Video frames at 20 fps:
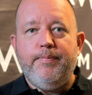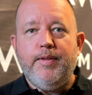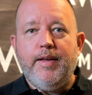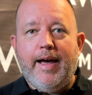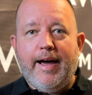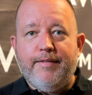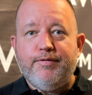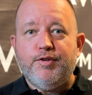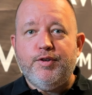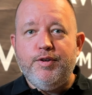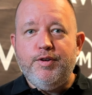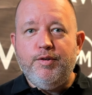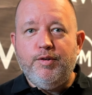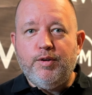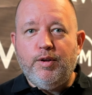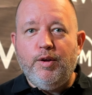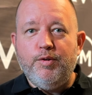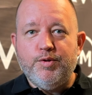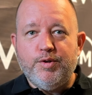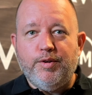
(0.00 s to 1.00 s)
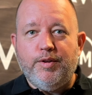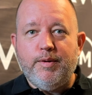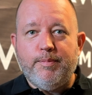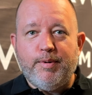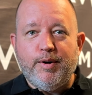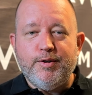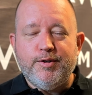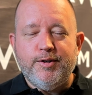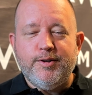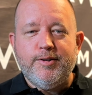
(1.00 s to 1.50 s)
after you close on the
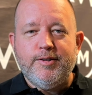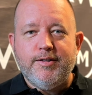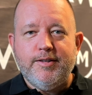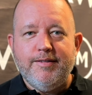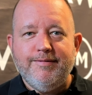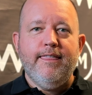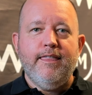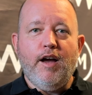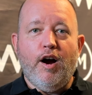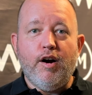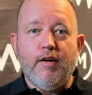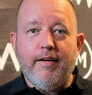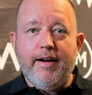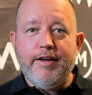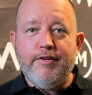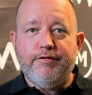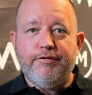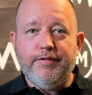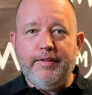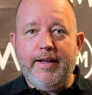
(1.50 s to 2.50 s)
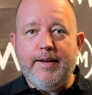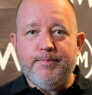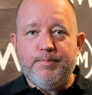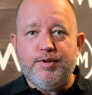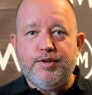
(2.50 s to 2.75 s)
purchase. All right, flips.